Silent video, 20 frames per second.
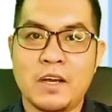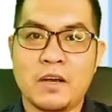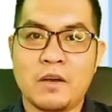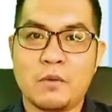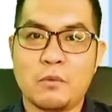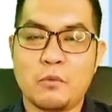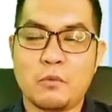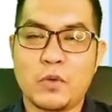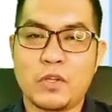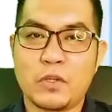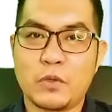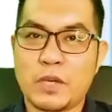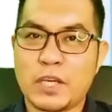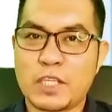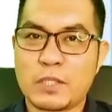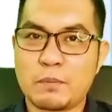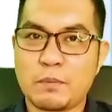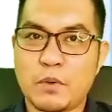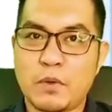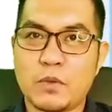when you
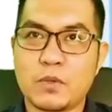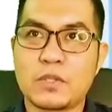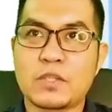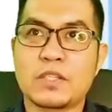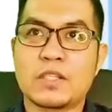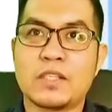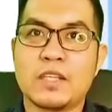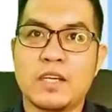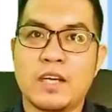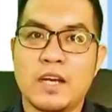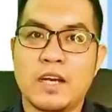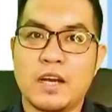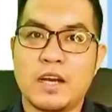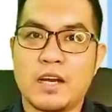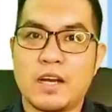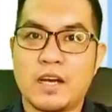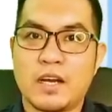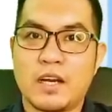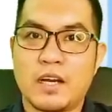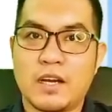expose
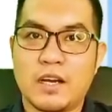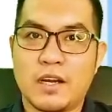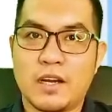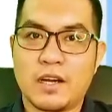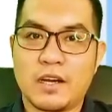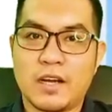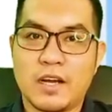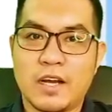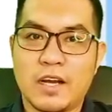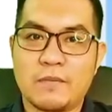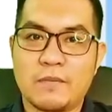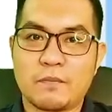a